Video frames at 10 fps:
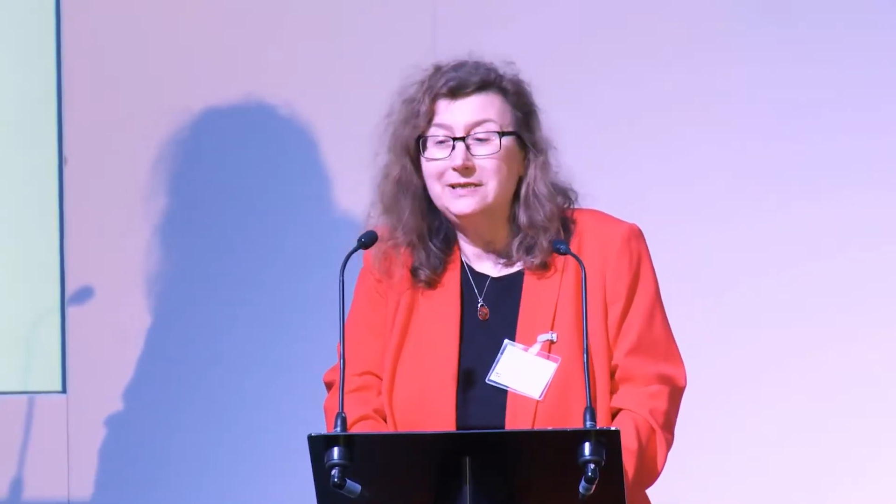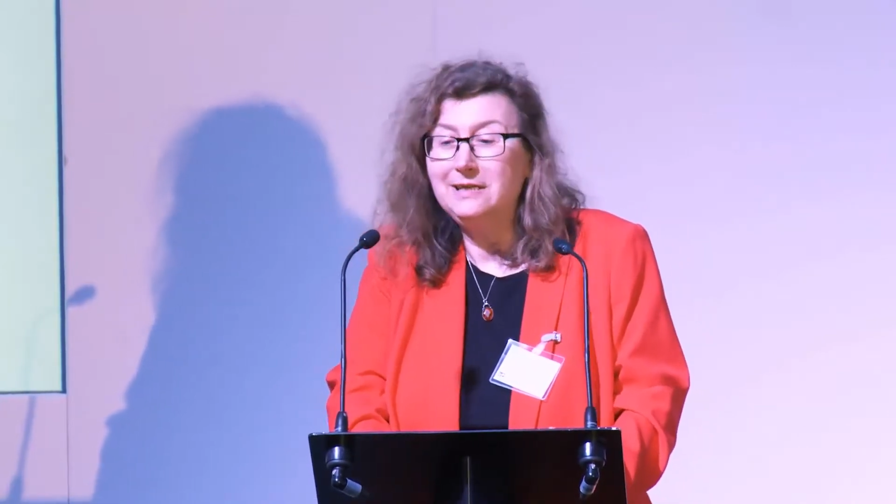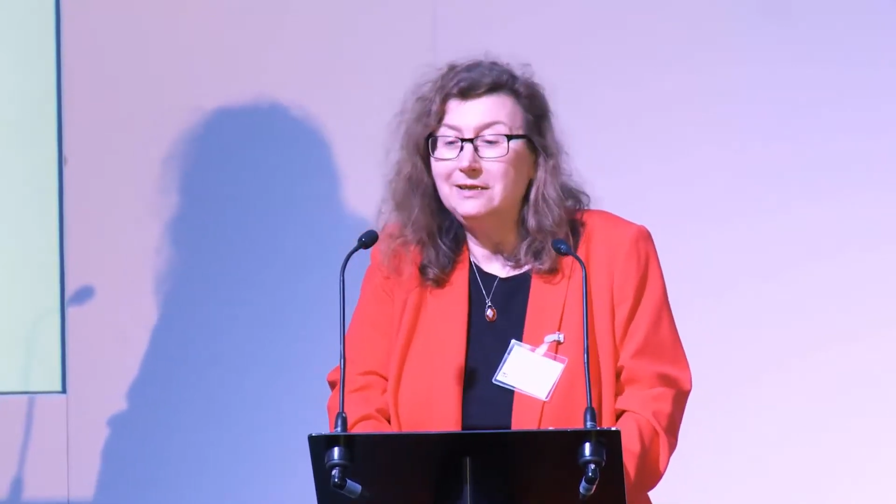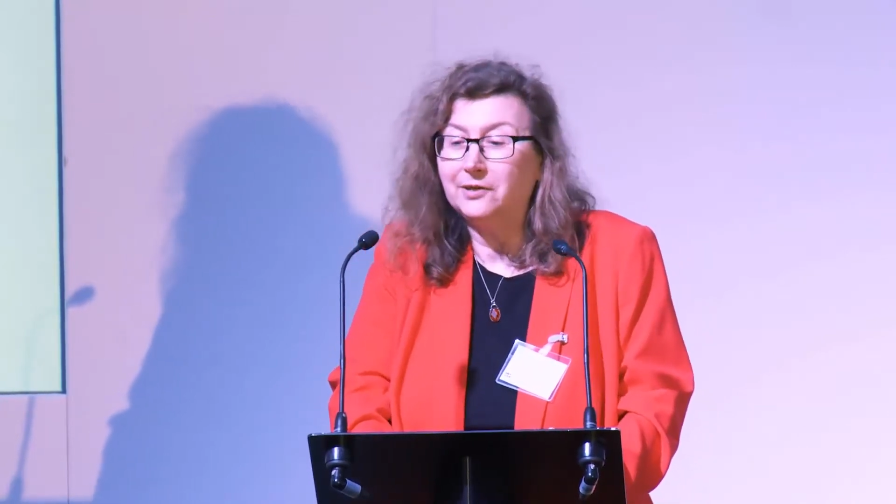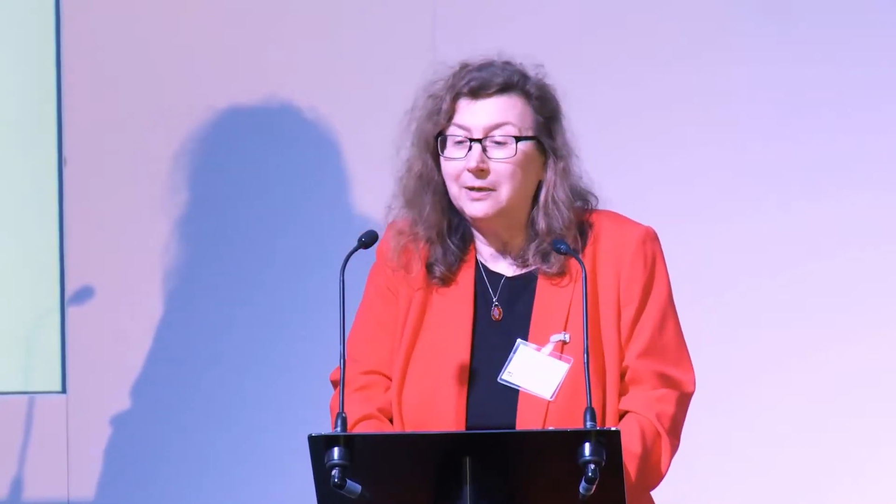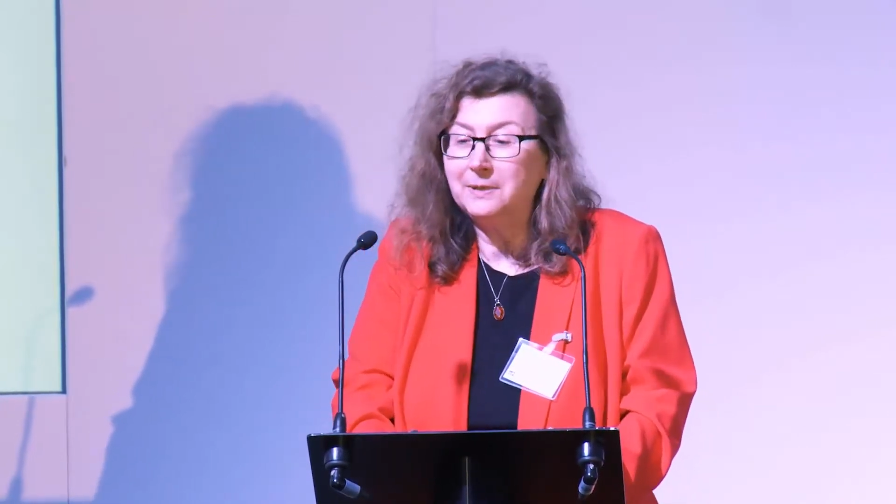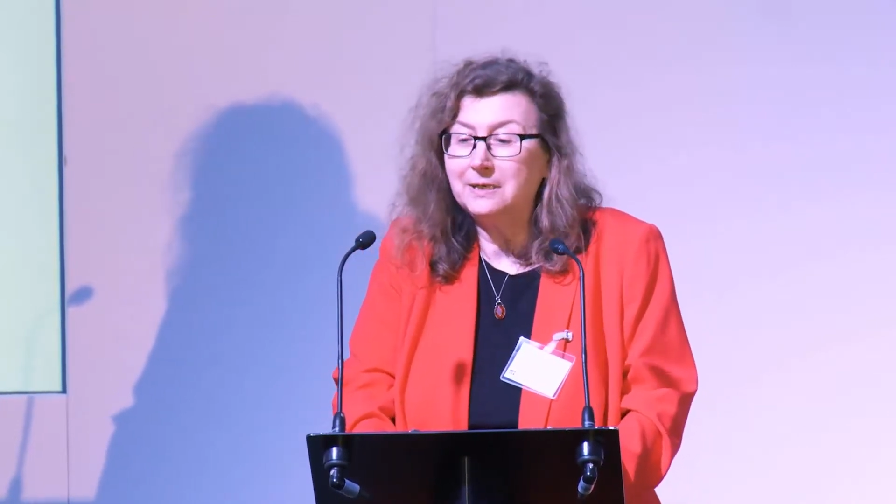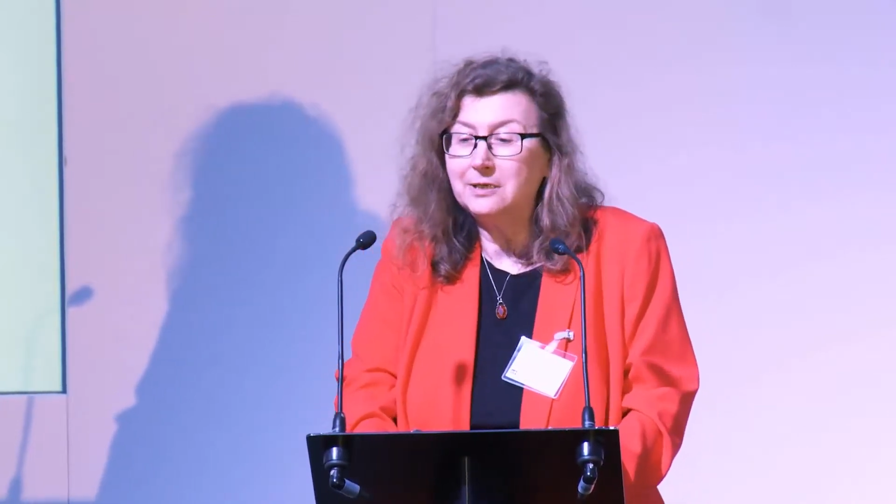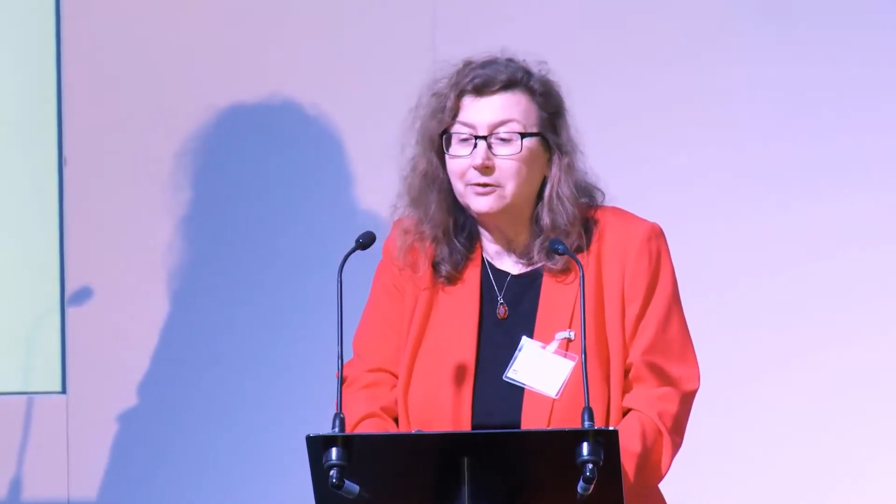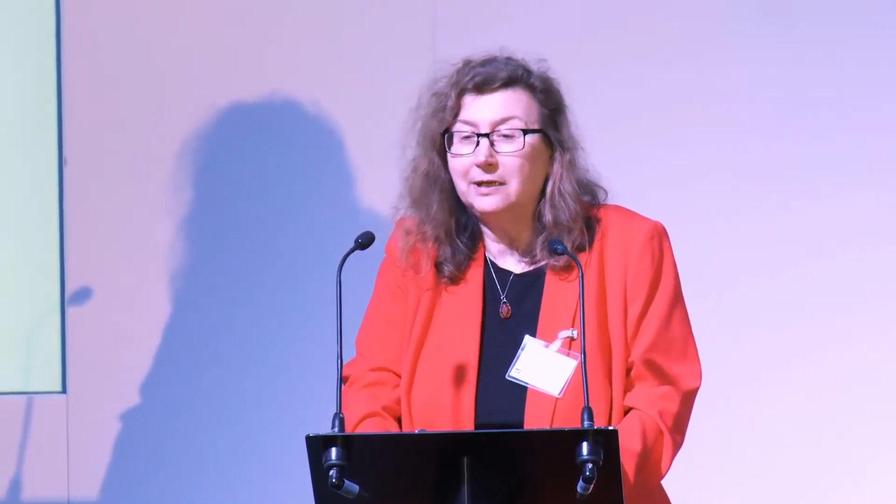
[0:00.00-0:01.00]
years I've been
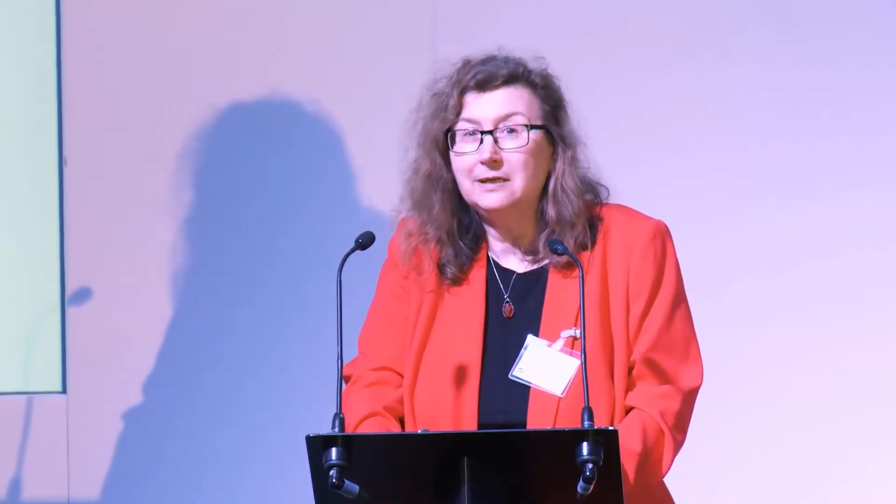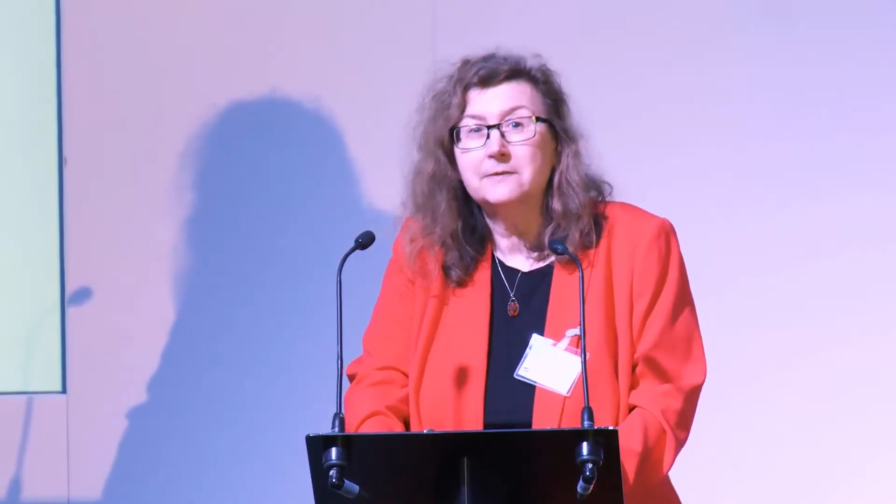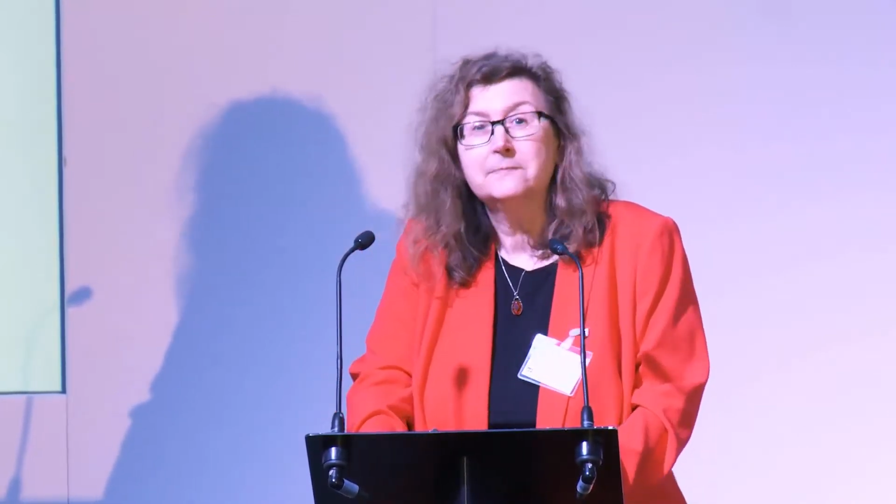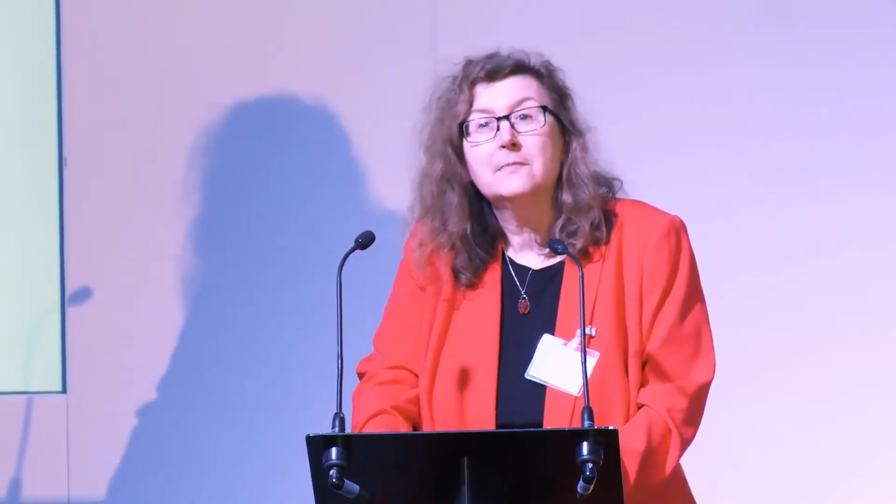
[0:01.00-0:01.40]
doing it,